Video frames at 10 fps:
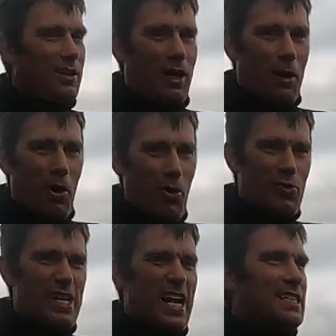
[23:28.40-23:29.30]
Come
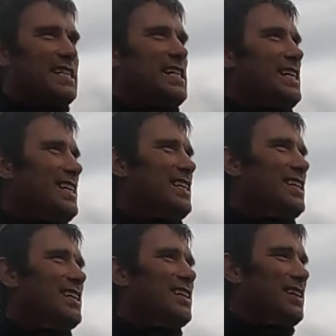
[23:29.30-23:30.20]
on, Nessie.
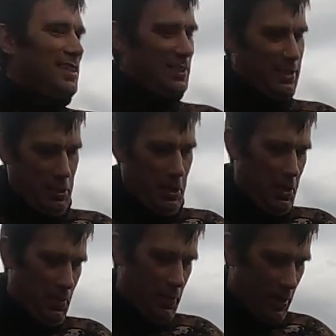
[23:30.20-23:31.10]

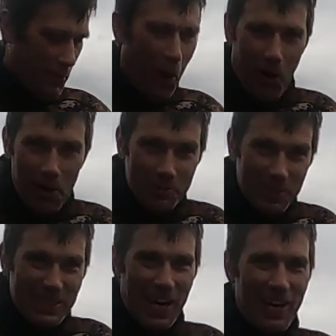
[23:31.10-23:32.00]
Oh, man, my arms
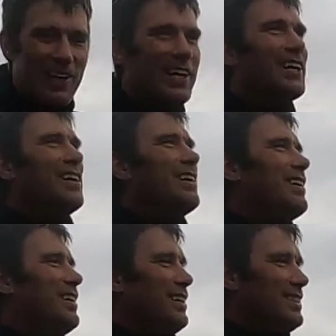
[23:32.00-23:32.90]
are tired.
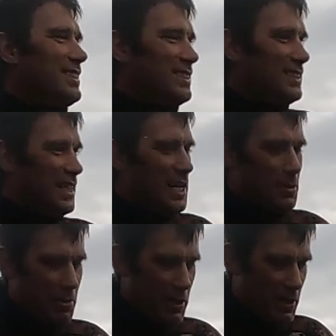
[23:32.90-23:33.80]
He's deep.